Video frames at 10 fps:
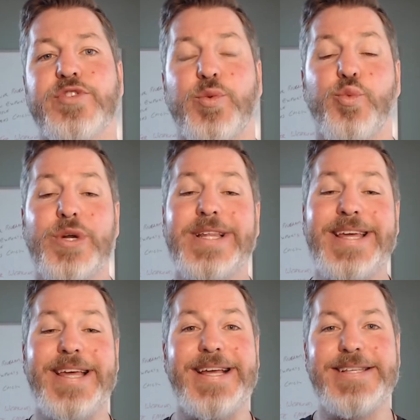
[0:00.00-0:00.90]
rule is a
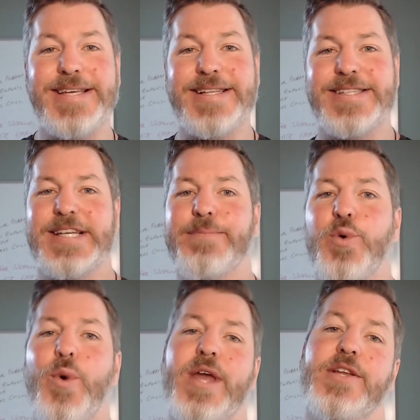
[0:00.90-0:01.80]
really easy and
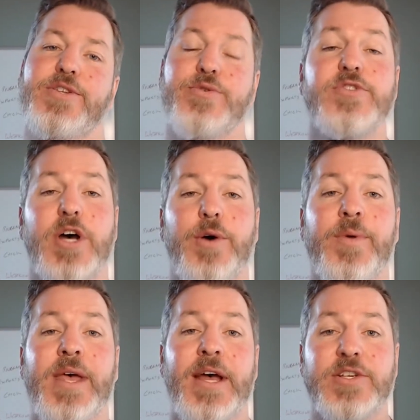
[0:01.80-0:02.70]
simple way to do so.
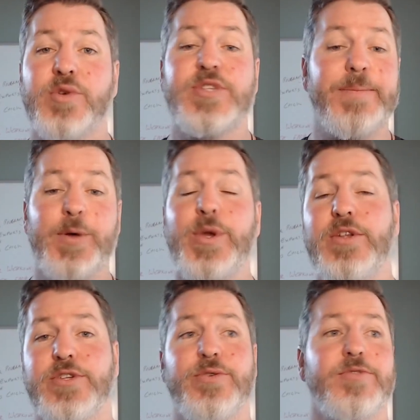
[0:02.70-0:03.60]
So simply what
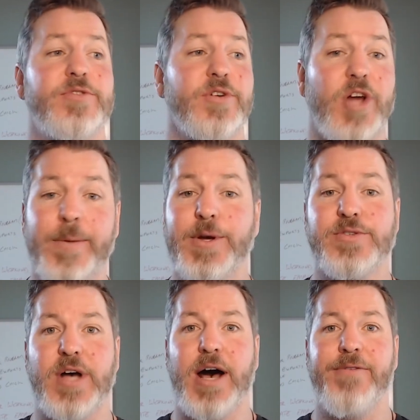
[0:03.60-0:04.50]
you do is your alarm
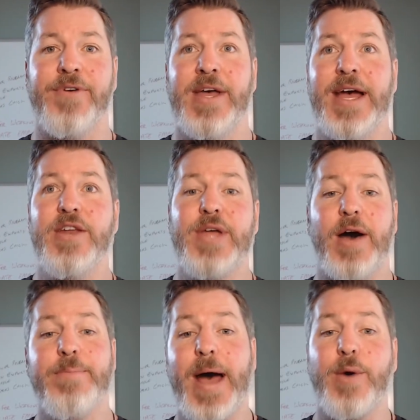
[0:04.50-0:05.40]
goes off and you
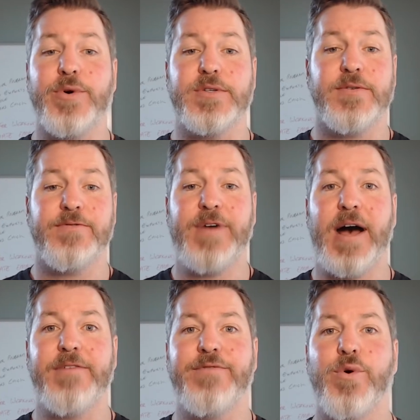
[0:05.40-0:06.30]
count backwards.
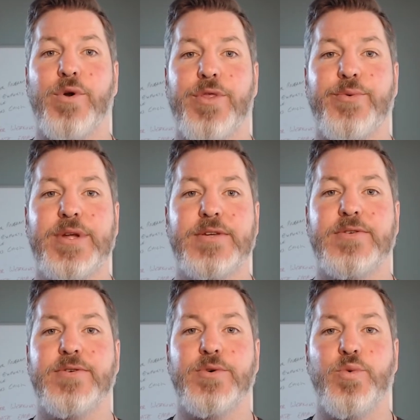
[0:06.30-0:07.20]
5, 4, 3,
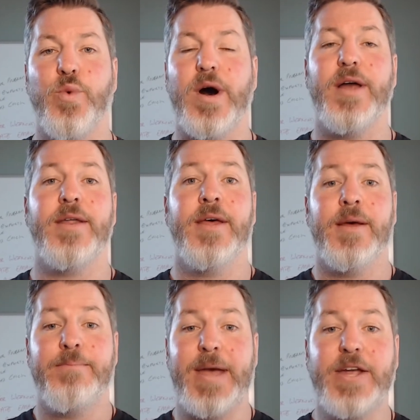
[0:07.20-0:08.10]
2, 1,
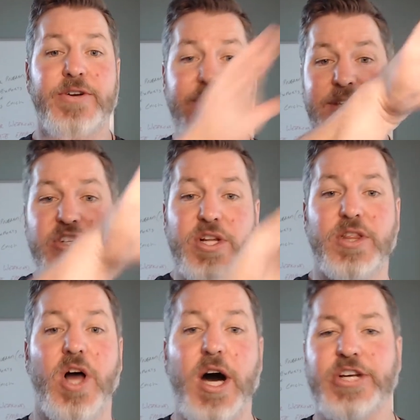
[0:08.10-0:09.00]
make your
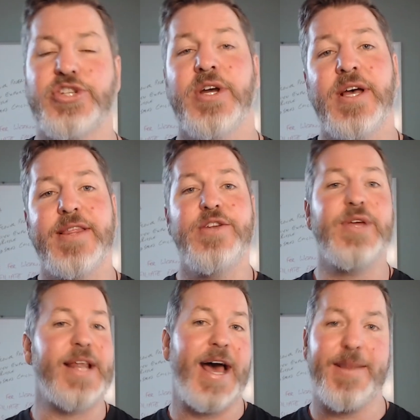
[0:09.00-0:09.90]
decision, launch. Then
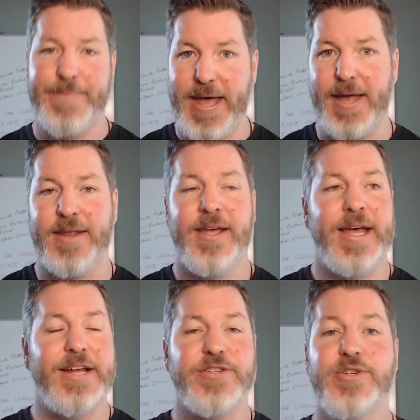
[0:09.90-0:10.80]
you get out of bed.
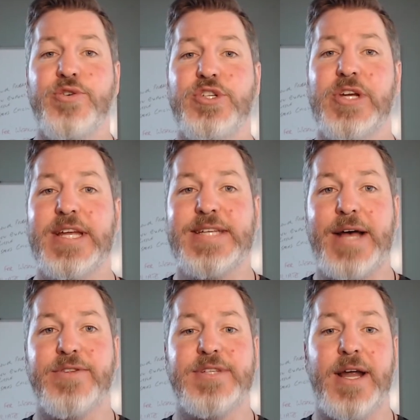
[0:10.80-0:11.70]
And as soon as you get
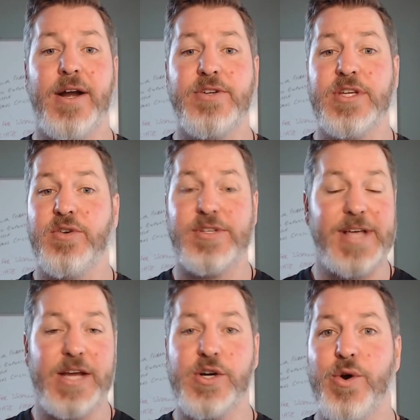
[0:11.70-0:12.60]
downstairs and you
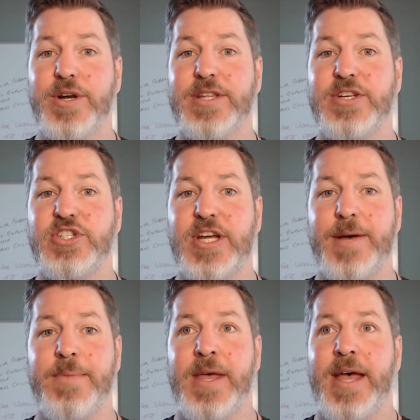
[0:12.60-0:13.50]
decide you're going to the
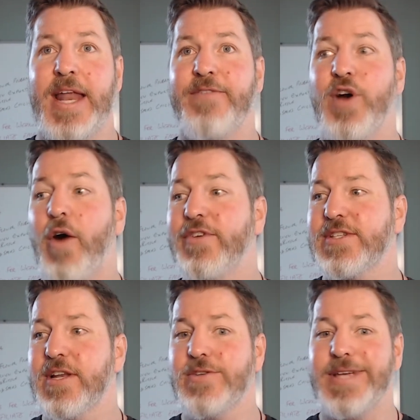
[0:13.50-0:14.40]
gym, and if you all of a
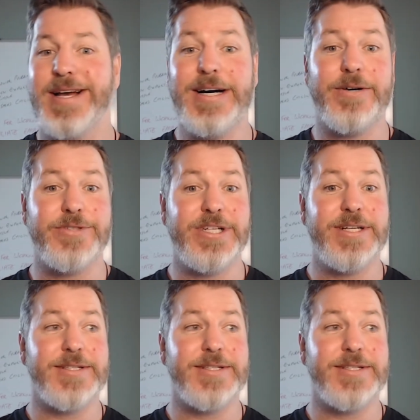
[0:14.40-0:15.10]
sudden you say, I